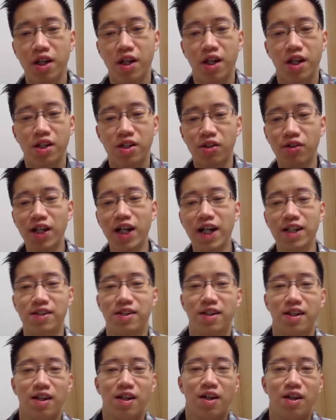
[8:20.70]
So
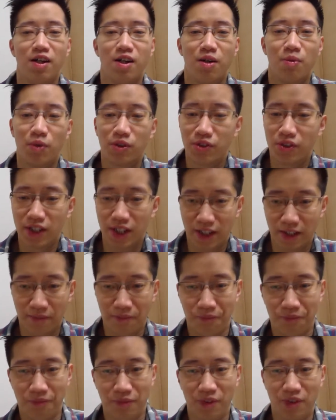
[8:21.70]
guys, what do you think?
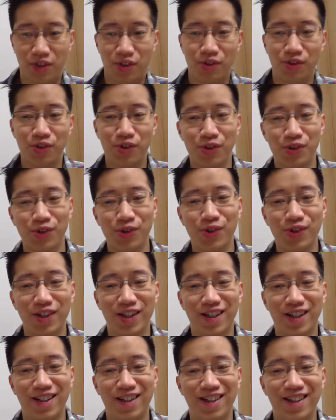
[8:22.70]
Do you
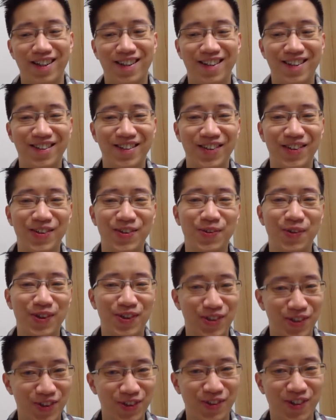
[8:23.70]
know
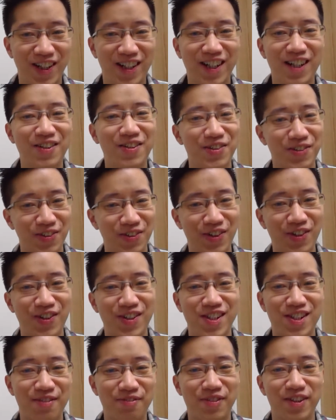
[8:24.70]
what to do right now, or do you
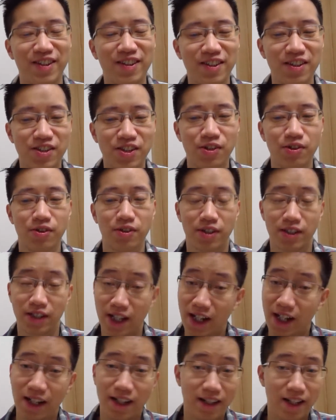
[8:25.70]
learn something? So
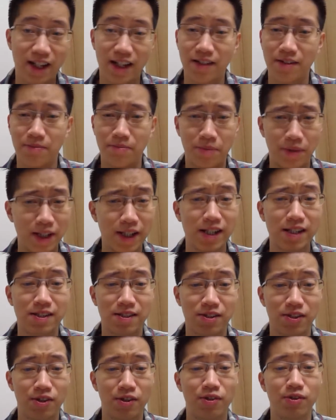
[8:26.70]
yeah, again,
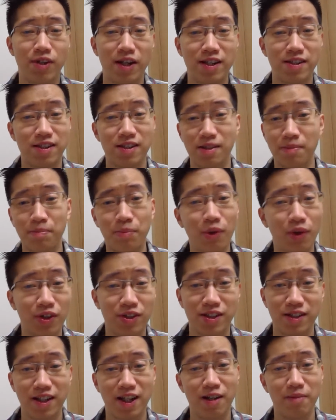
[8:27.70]
please, as a
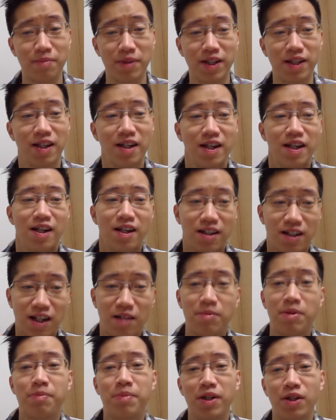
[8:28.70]
support and help me,
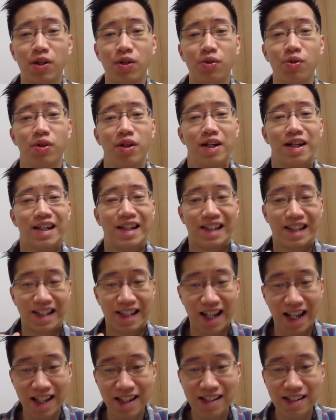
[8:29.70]
comment below.
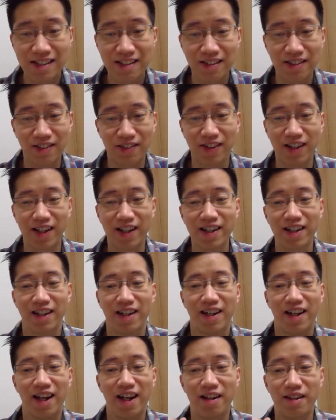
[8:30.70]
Yes, okay,
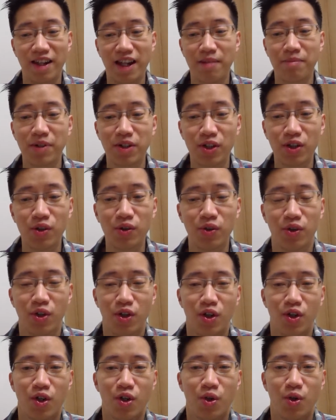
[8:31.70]
and let me know.
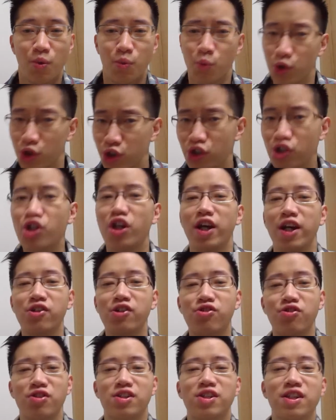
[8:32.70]
Would you
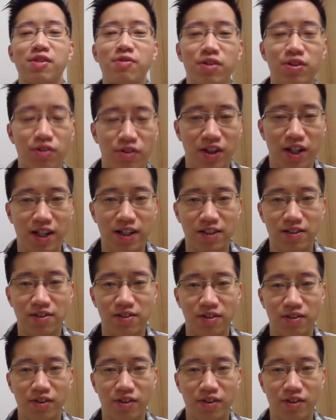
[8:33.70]
change your CV tonight?